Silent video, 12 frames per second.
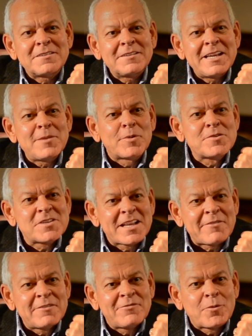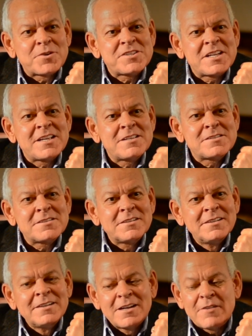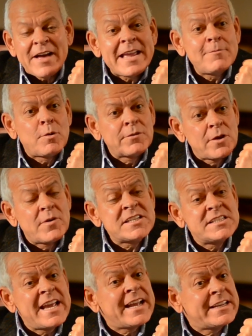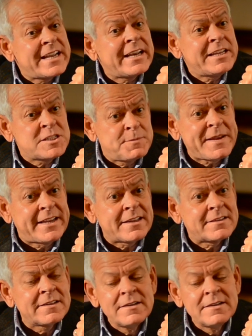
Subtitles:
Hebrews 11:4 says, of Abel, though he's dead, yet he speaketh.